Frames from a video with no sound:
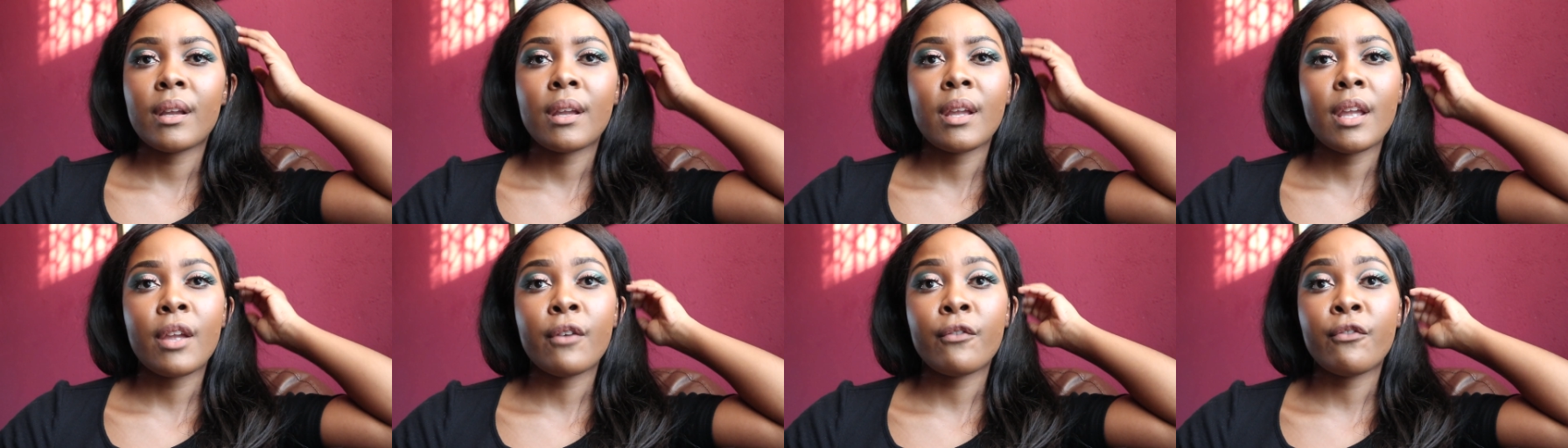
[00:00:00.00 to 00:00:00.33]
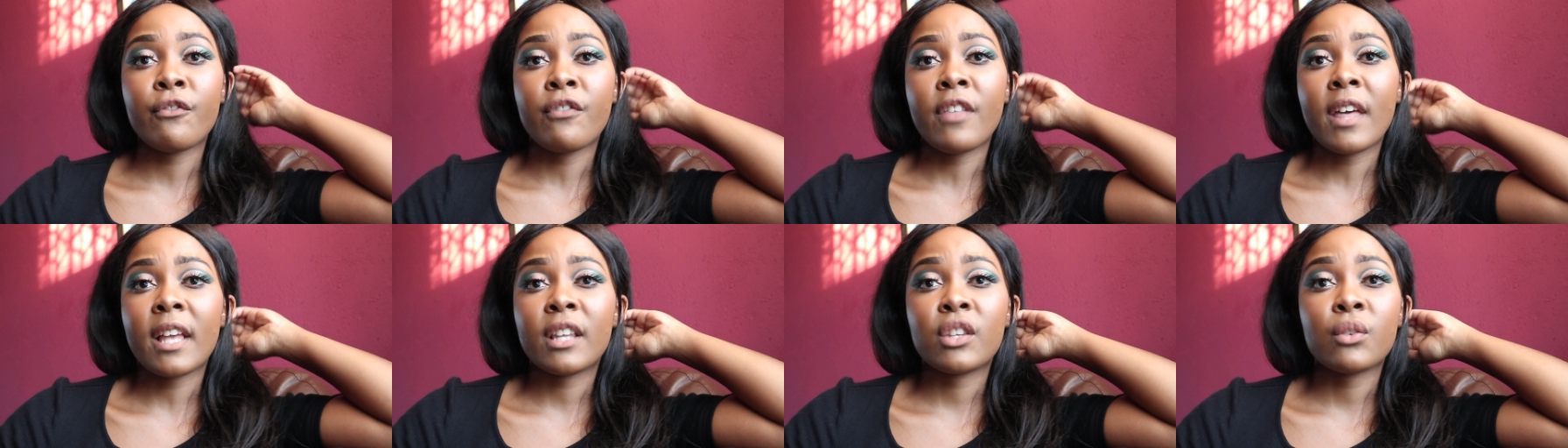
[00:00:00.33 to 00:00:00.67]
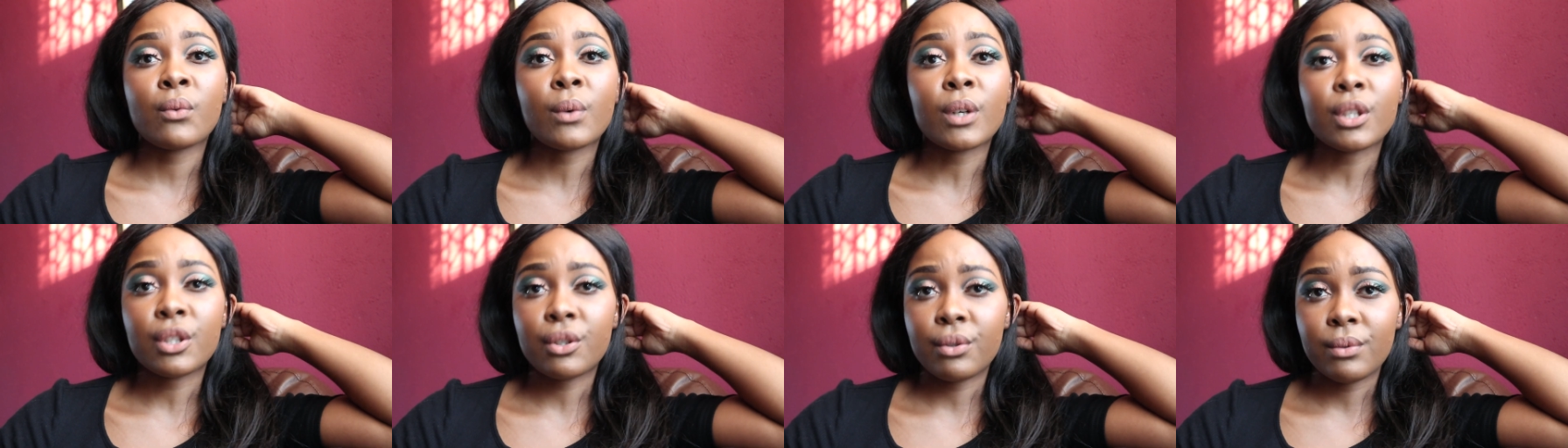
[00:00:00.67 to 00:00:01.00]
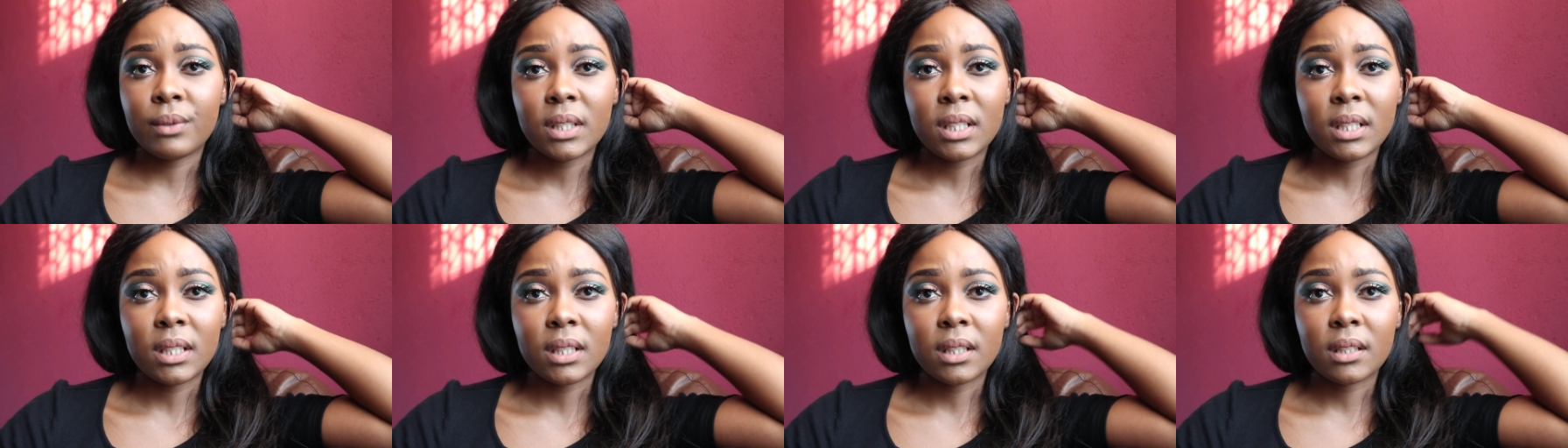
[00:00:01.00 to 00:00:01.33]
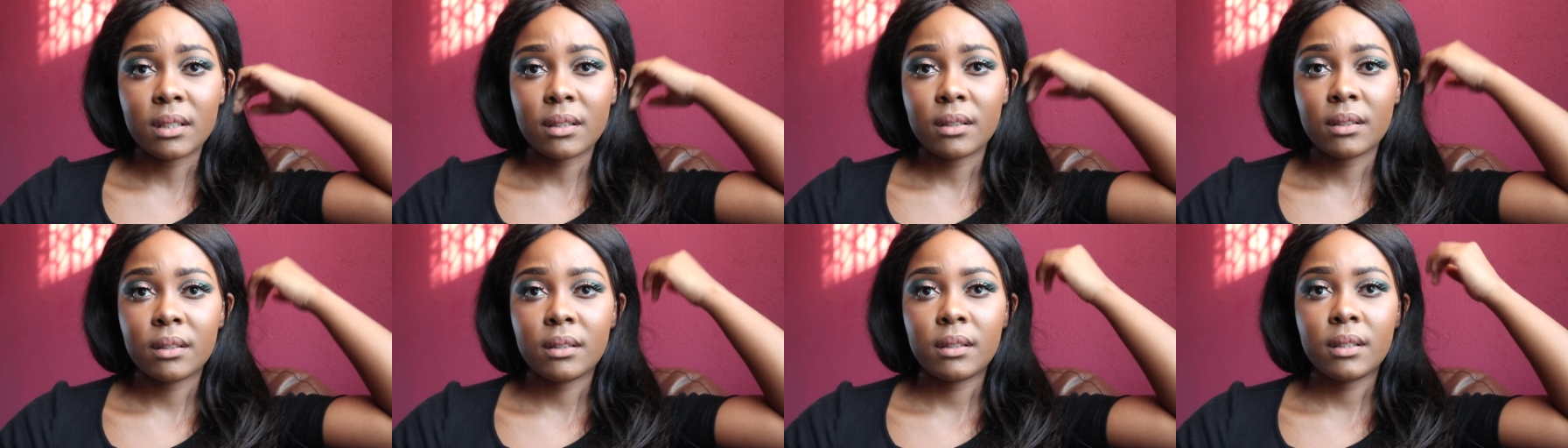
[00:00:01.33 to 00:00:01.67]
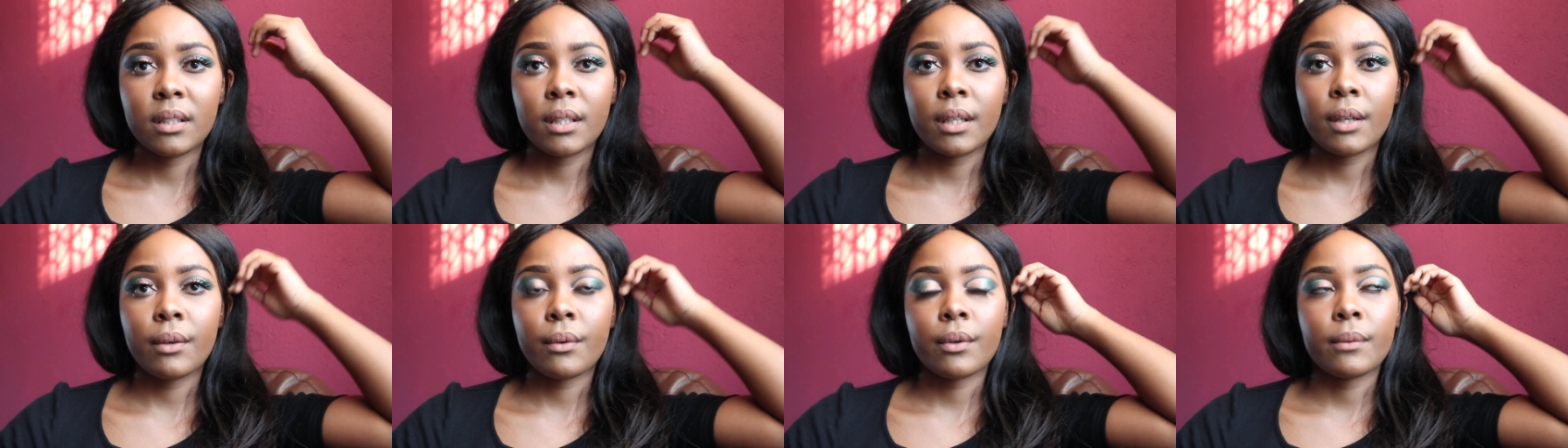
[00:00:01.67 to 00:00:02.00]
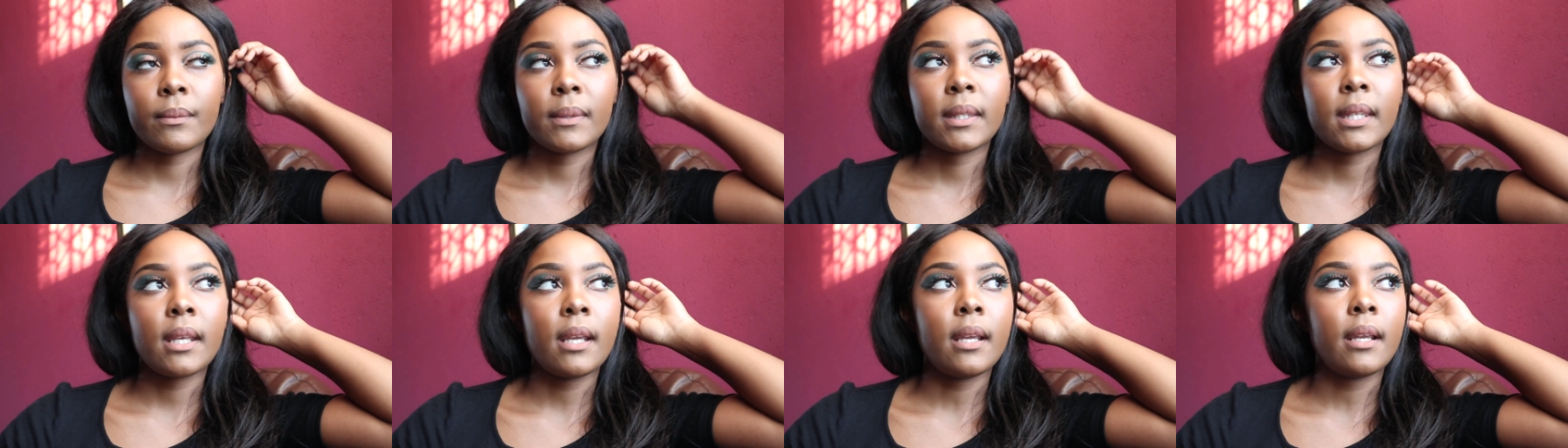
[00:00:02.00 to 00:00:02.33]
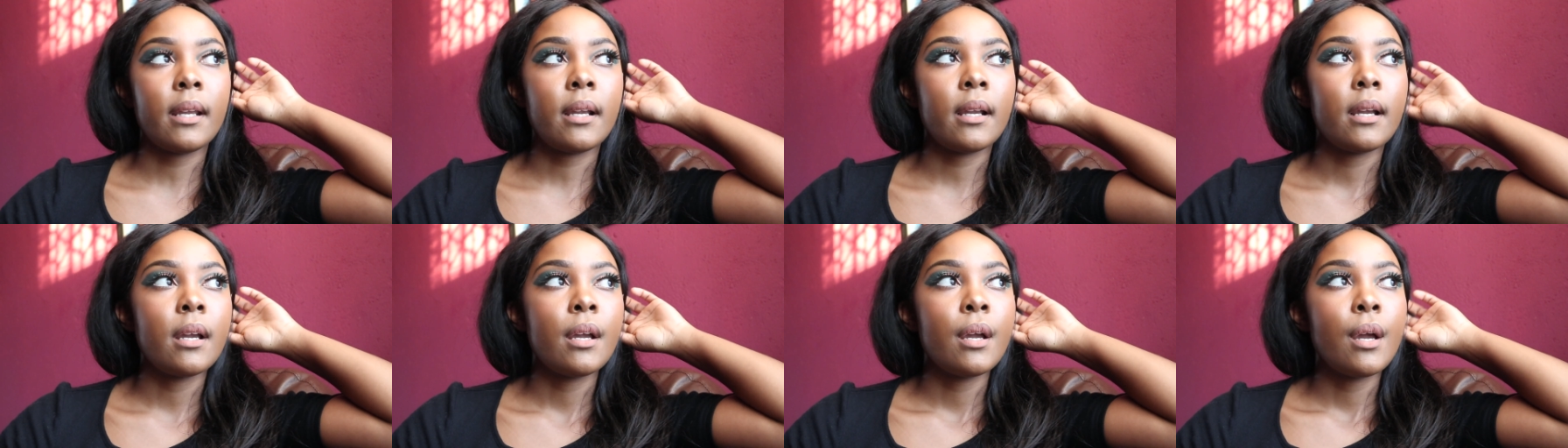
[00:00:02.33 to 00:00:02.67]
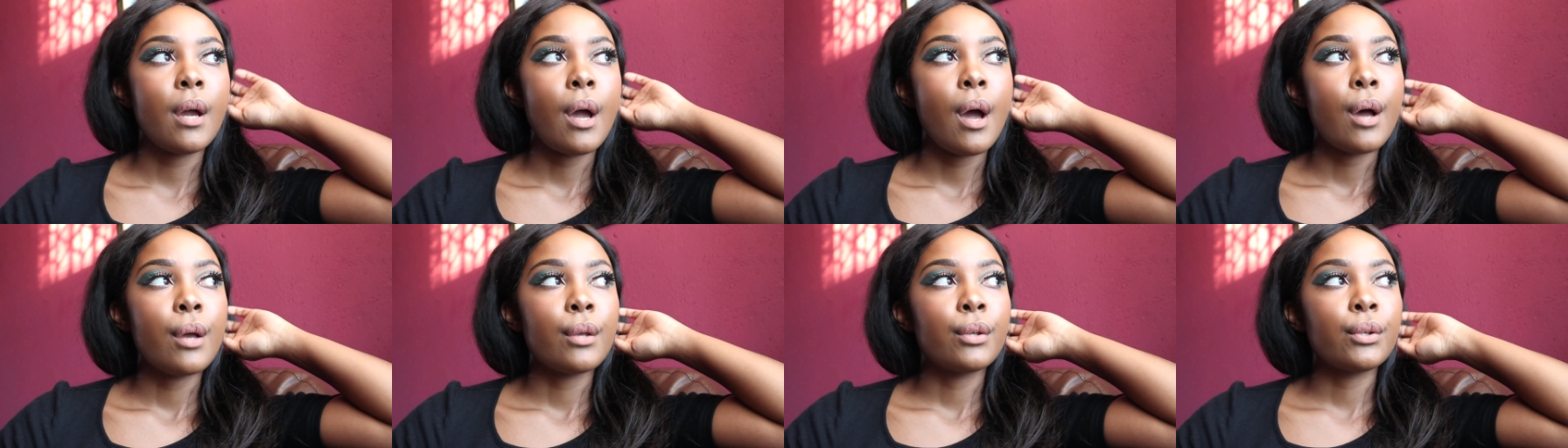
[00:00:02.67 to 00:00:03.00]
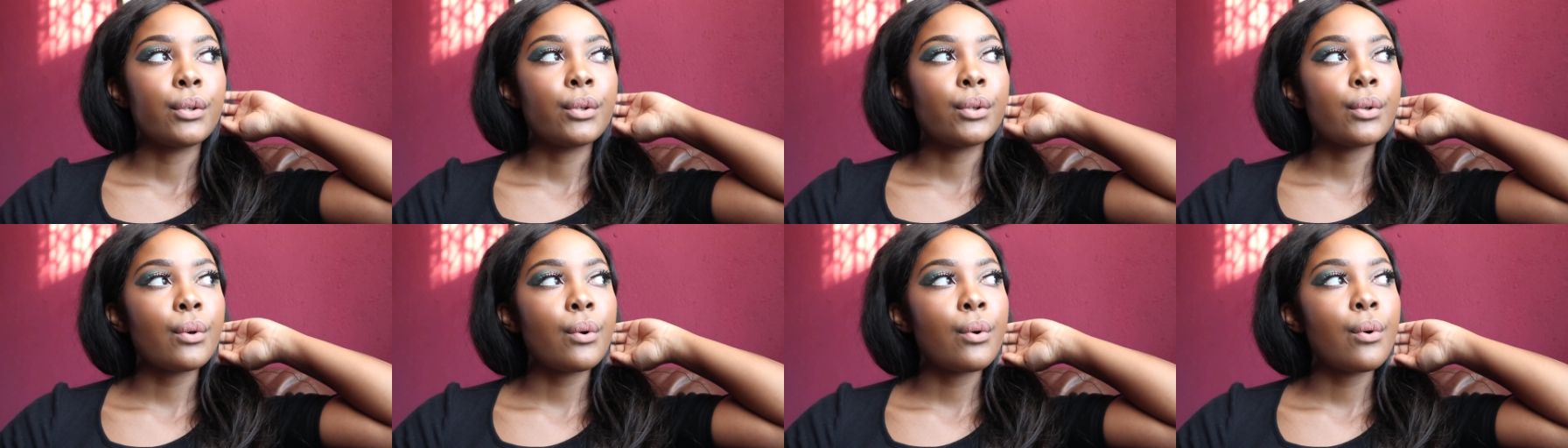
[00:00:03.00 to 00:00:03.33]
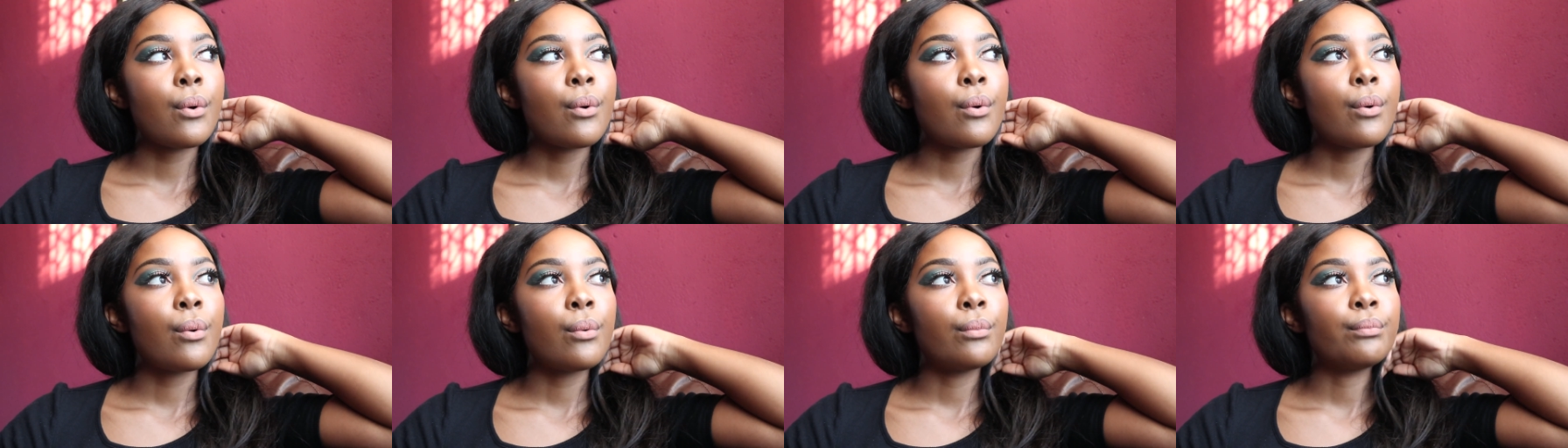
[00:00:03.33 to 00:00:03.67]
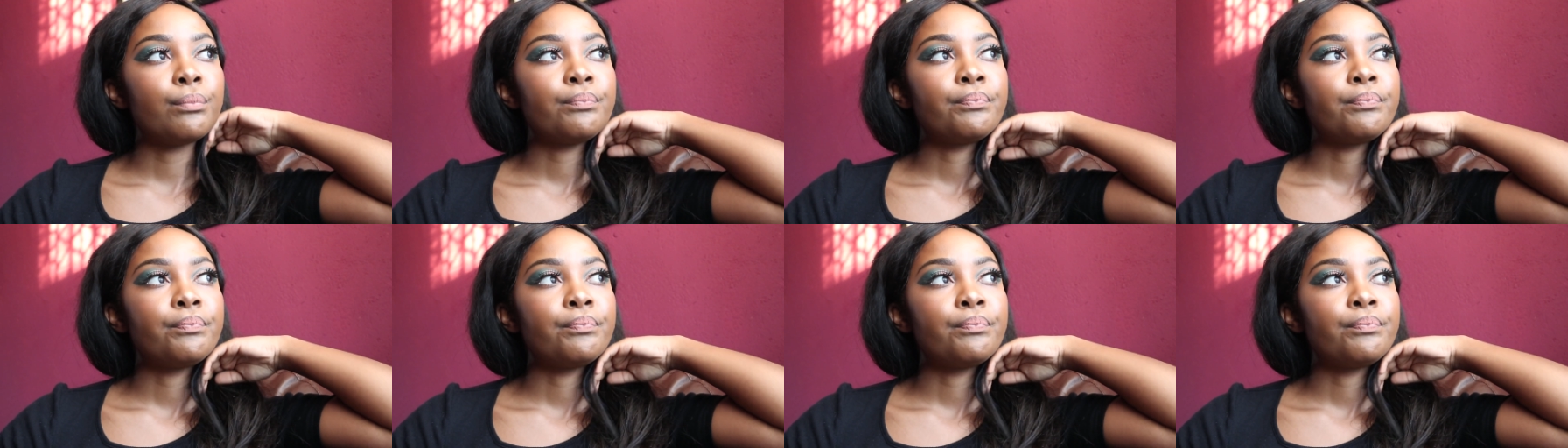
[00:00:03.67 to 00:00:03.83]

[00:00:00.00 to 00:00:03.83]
if that's what you need do you get what i'm saying so